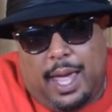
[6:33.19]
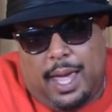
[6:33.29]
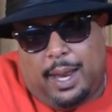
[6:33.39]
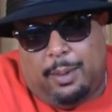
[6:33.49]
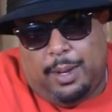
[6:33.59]

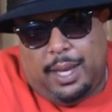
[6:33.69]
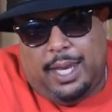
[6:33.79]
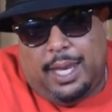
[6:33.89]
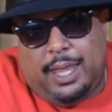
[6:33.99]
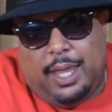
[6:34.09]
and I'm
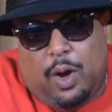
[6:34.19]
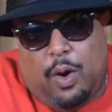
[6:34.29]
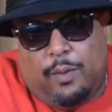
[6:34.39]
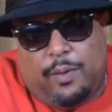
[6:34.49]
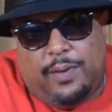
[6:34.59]
leaning the
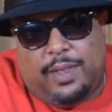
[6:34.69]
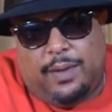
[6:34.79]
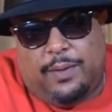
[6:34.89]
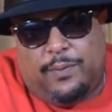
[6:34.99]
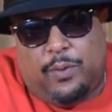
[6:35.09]
over
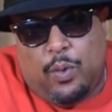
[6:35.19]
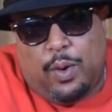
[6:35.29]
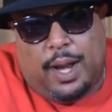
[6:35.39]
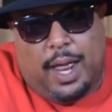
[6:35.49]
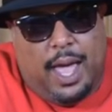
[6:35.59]

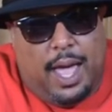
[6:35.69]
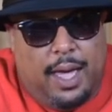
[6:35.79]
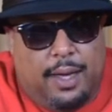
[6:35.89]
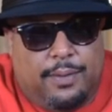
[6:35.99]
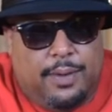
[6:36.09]

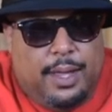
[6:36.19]
54.5.